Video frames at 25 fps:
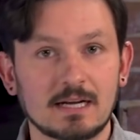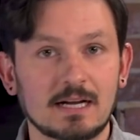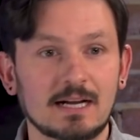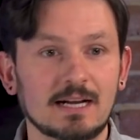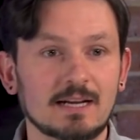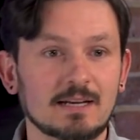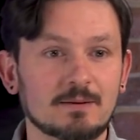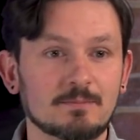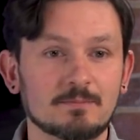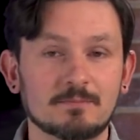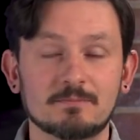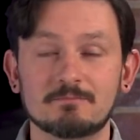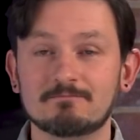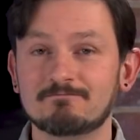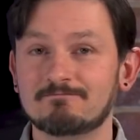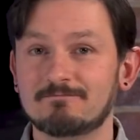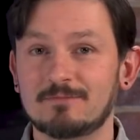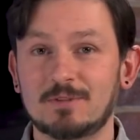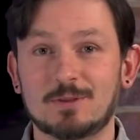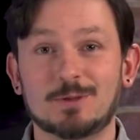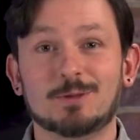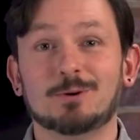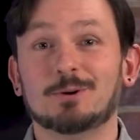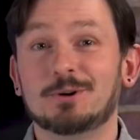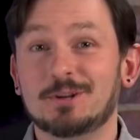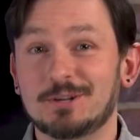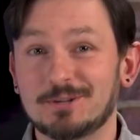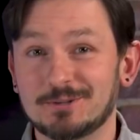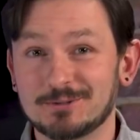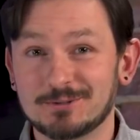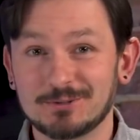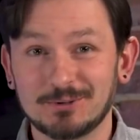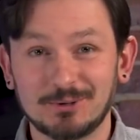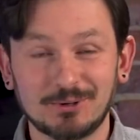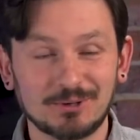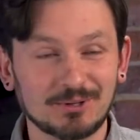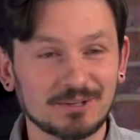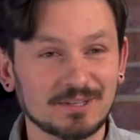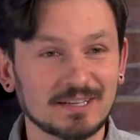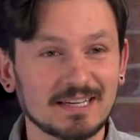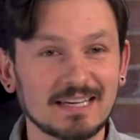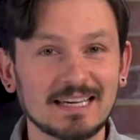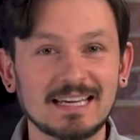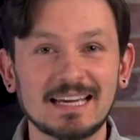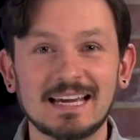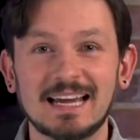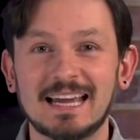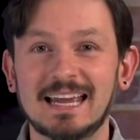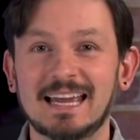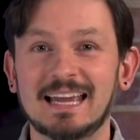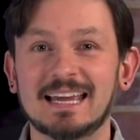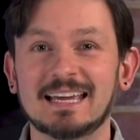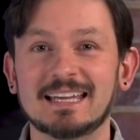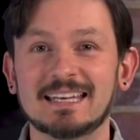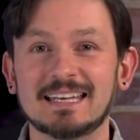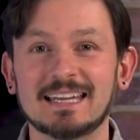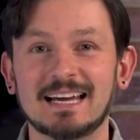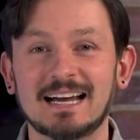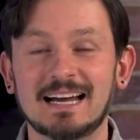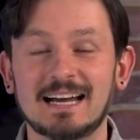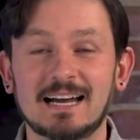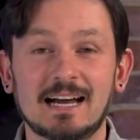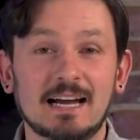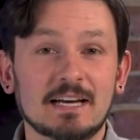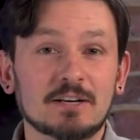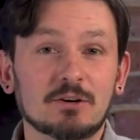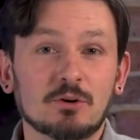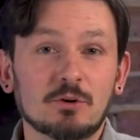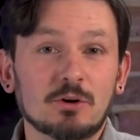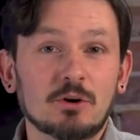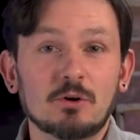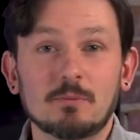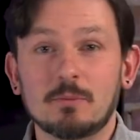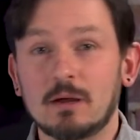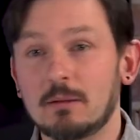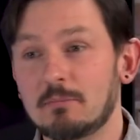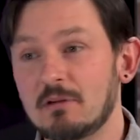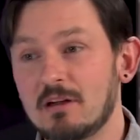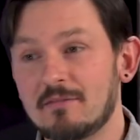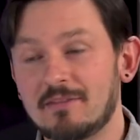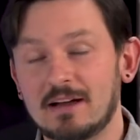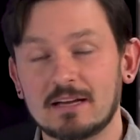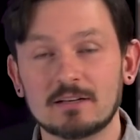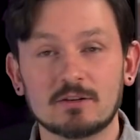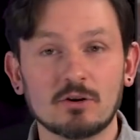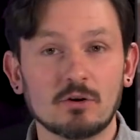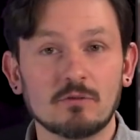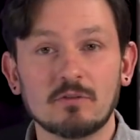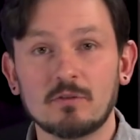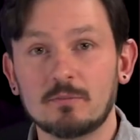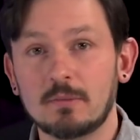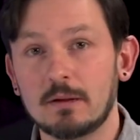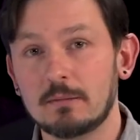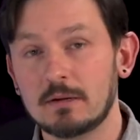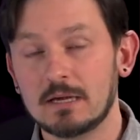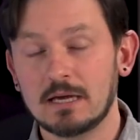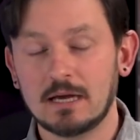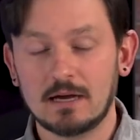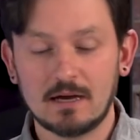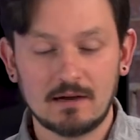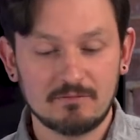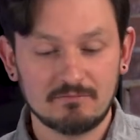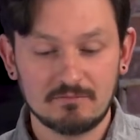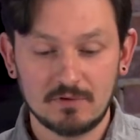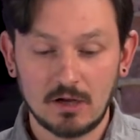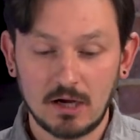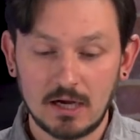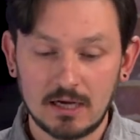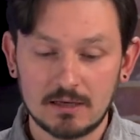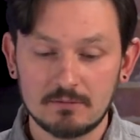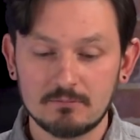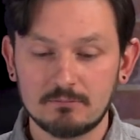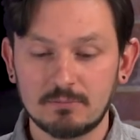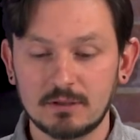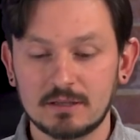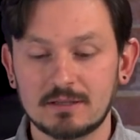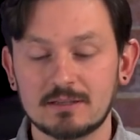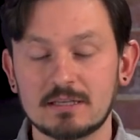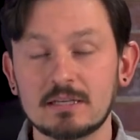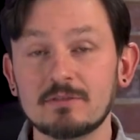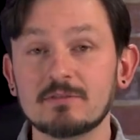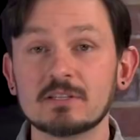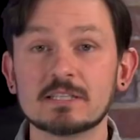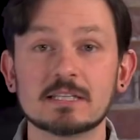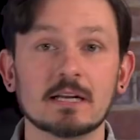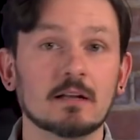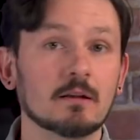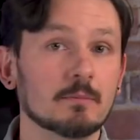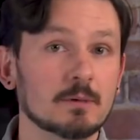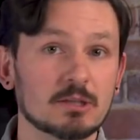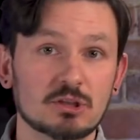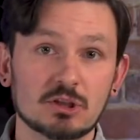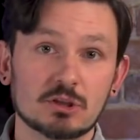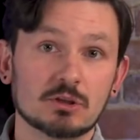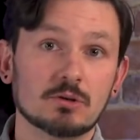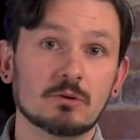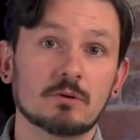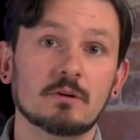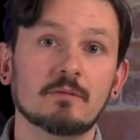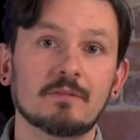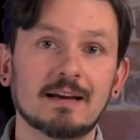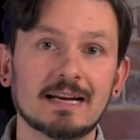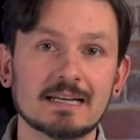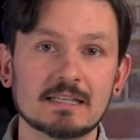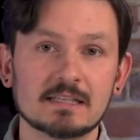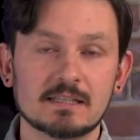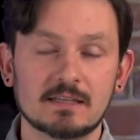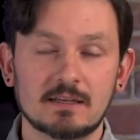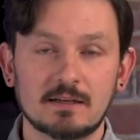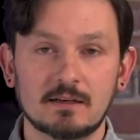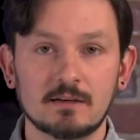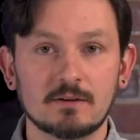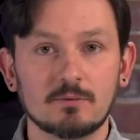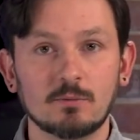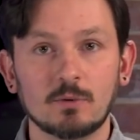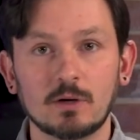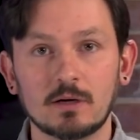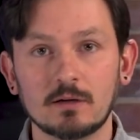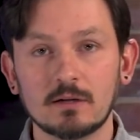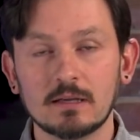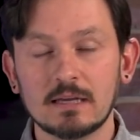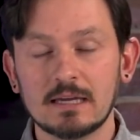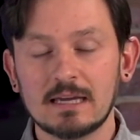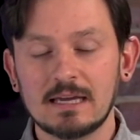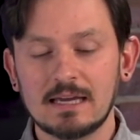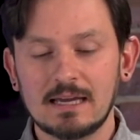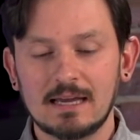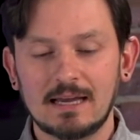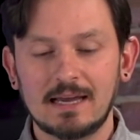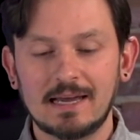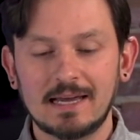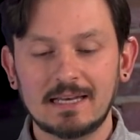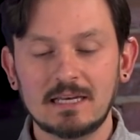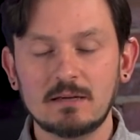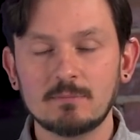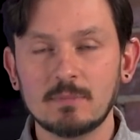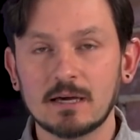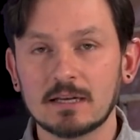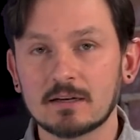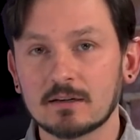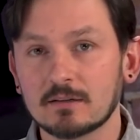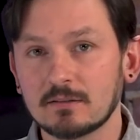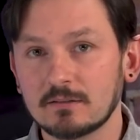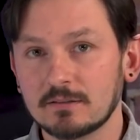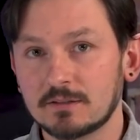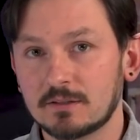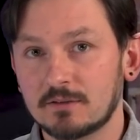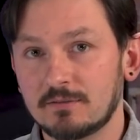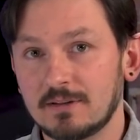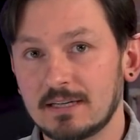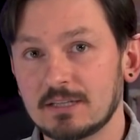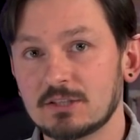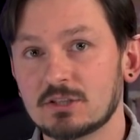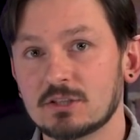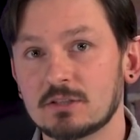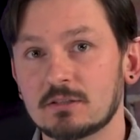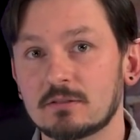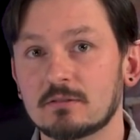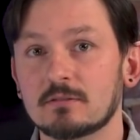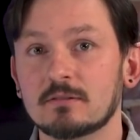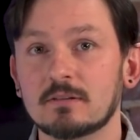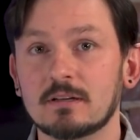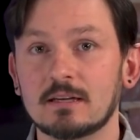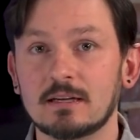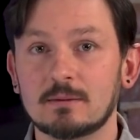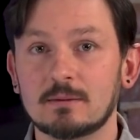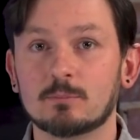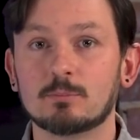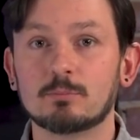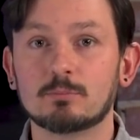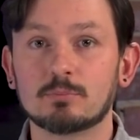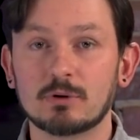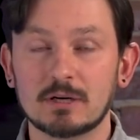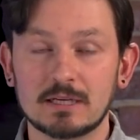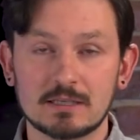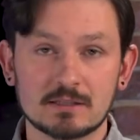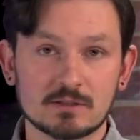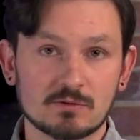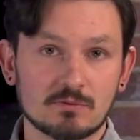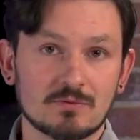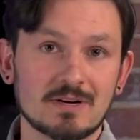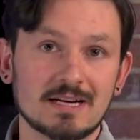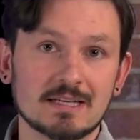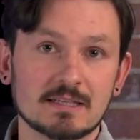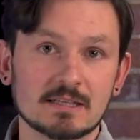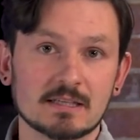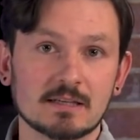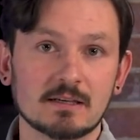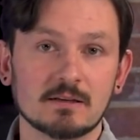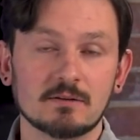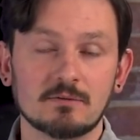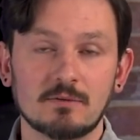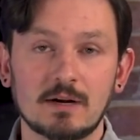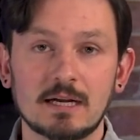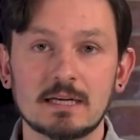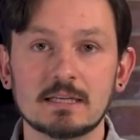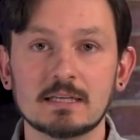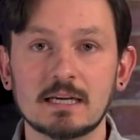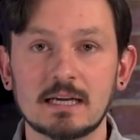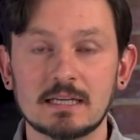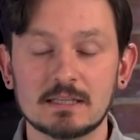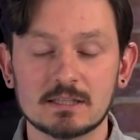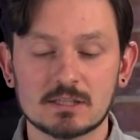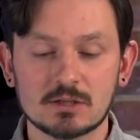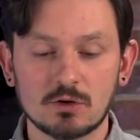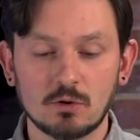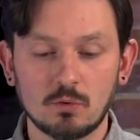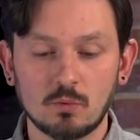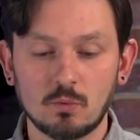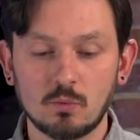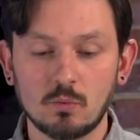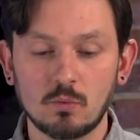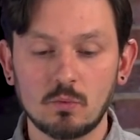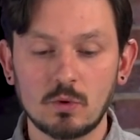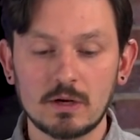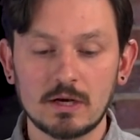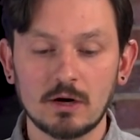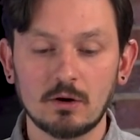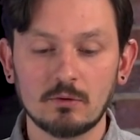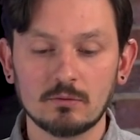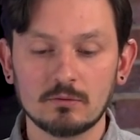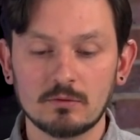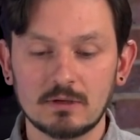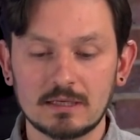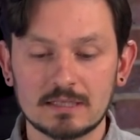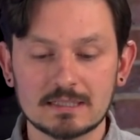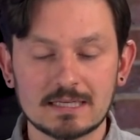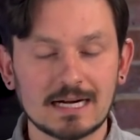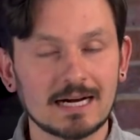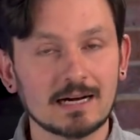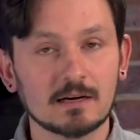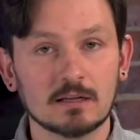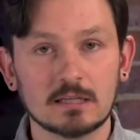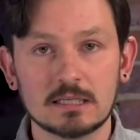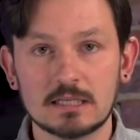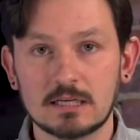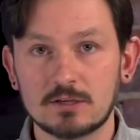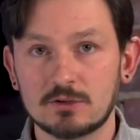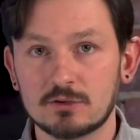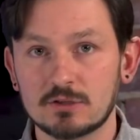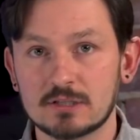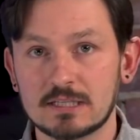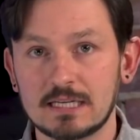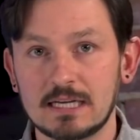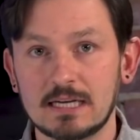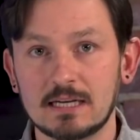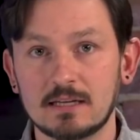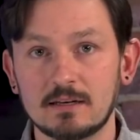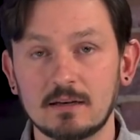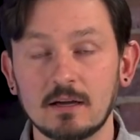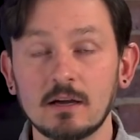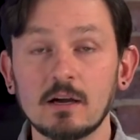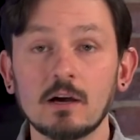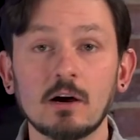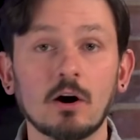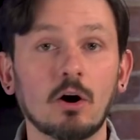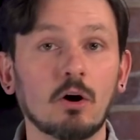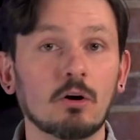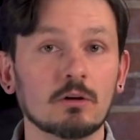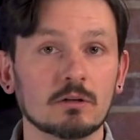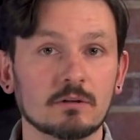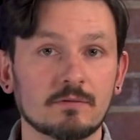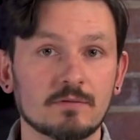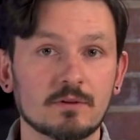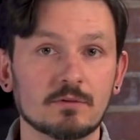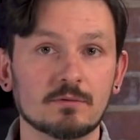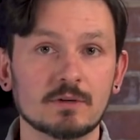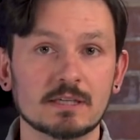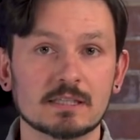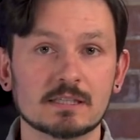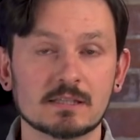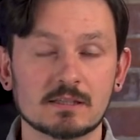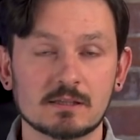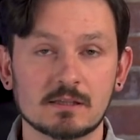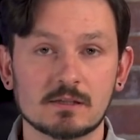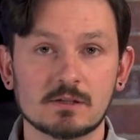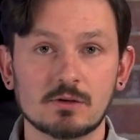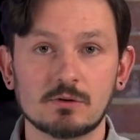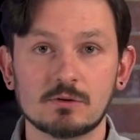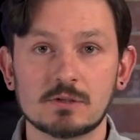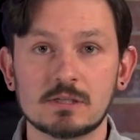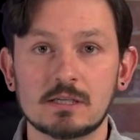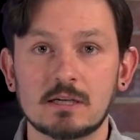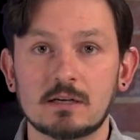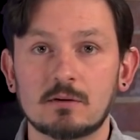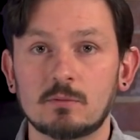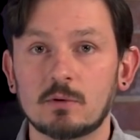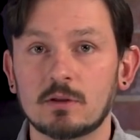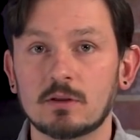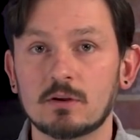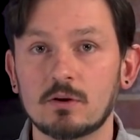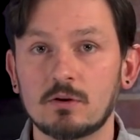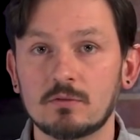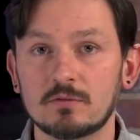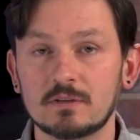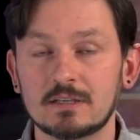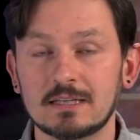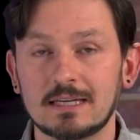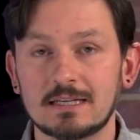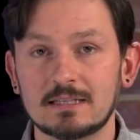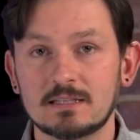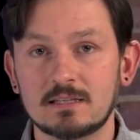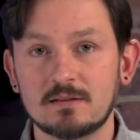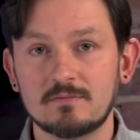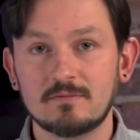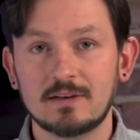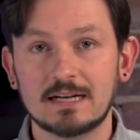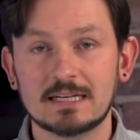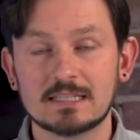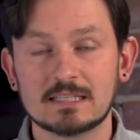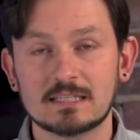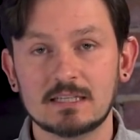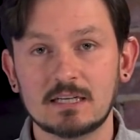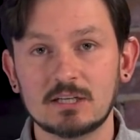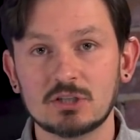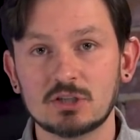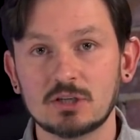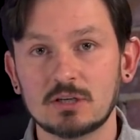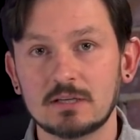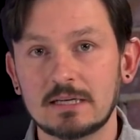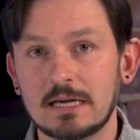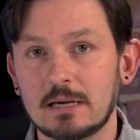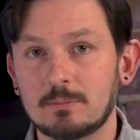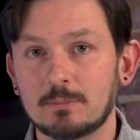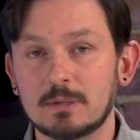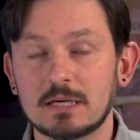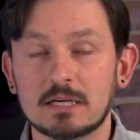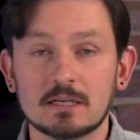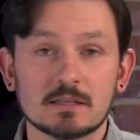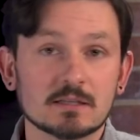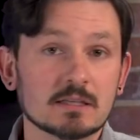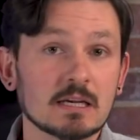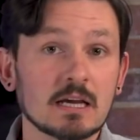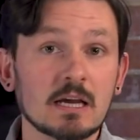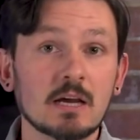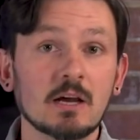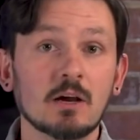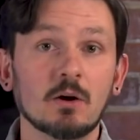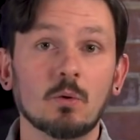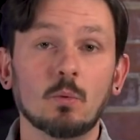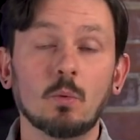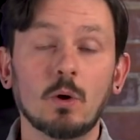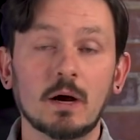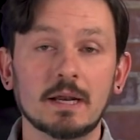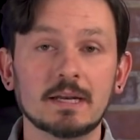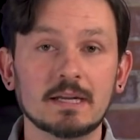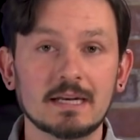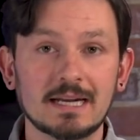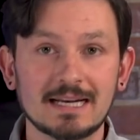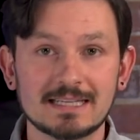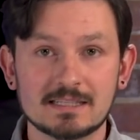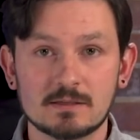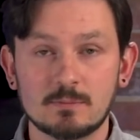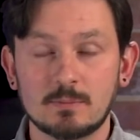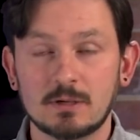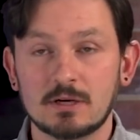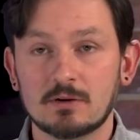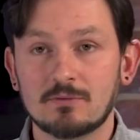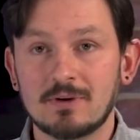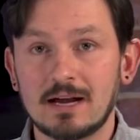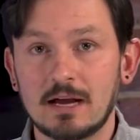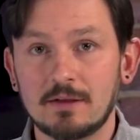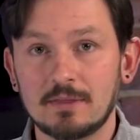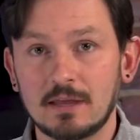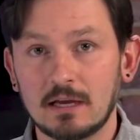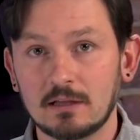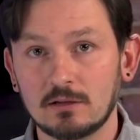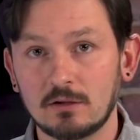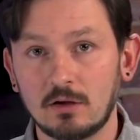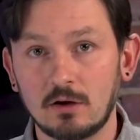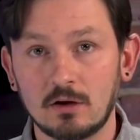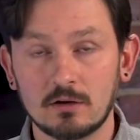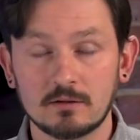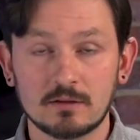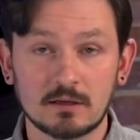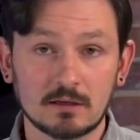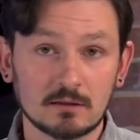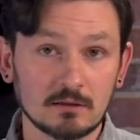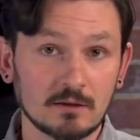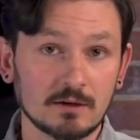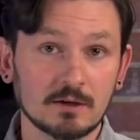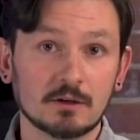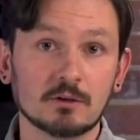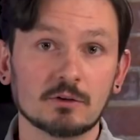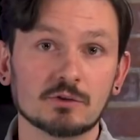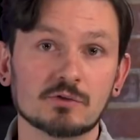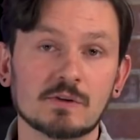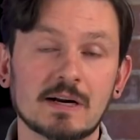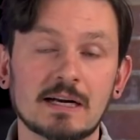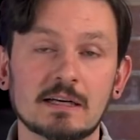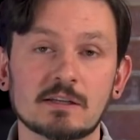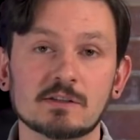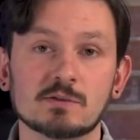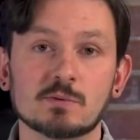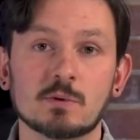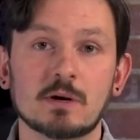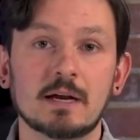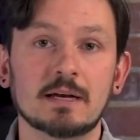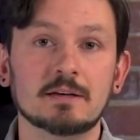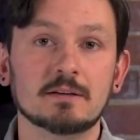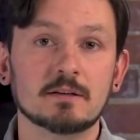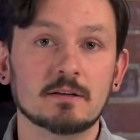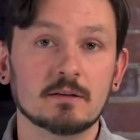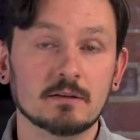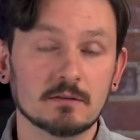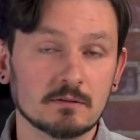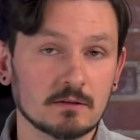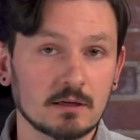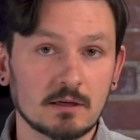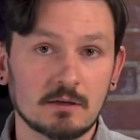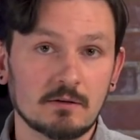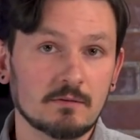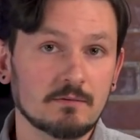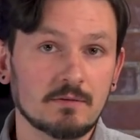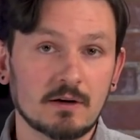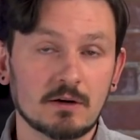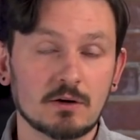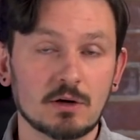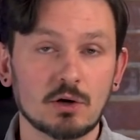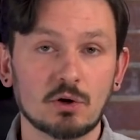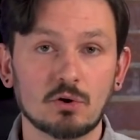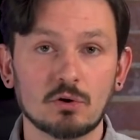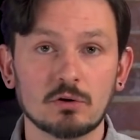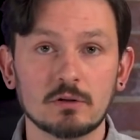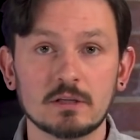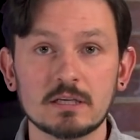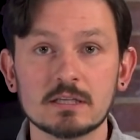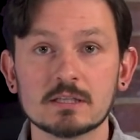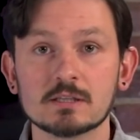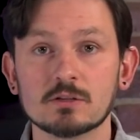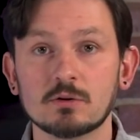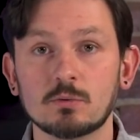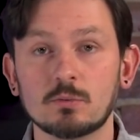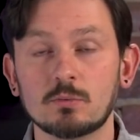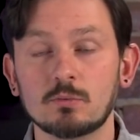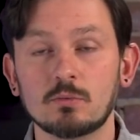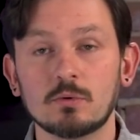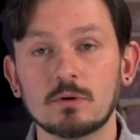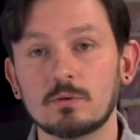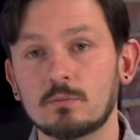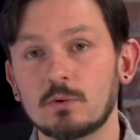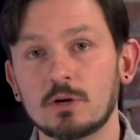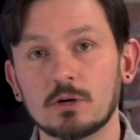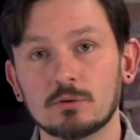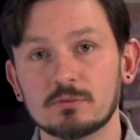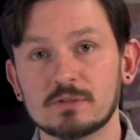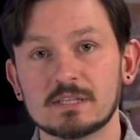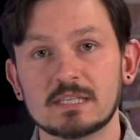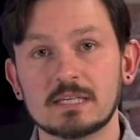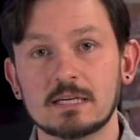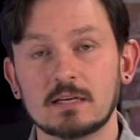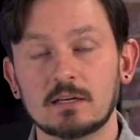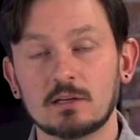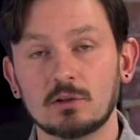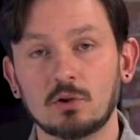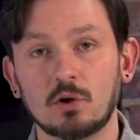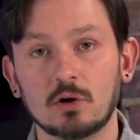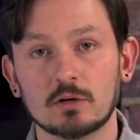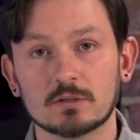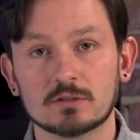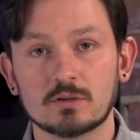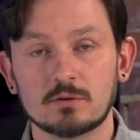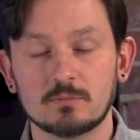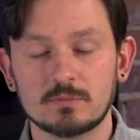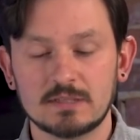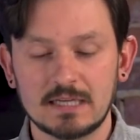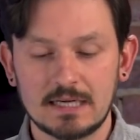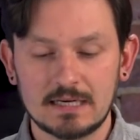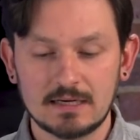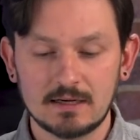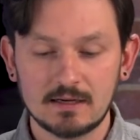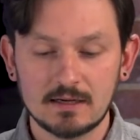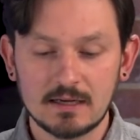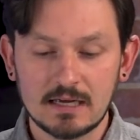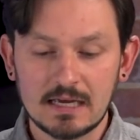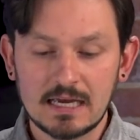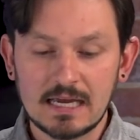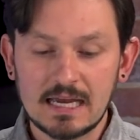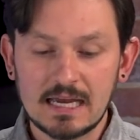I'm 30 years old, and I don't know, maybe I've had COVID, maybe I've not, but the TV's telling me just go get vaccinated. Well, any medical intervention brings risk, right? And so we don't entirely understand all of the risks associated with COVID-19 vaccination yet, because one, it hasn't been around that long. The clinical trials were ended very early, so we don't see any long-term data.